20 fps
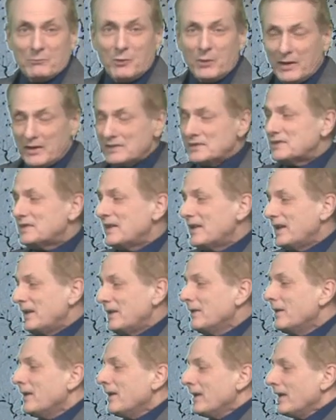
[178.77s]
Wednesday.
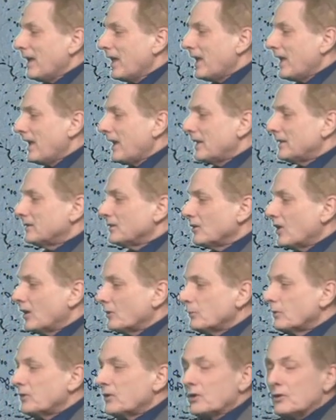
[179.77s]
And along
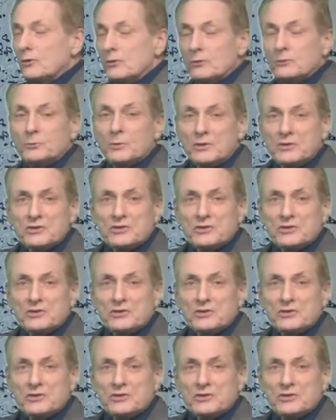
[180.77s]
with the cold wind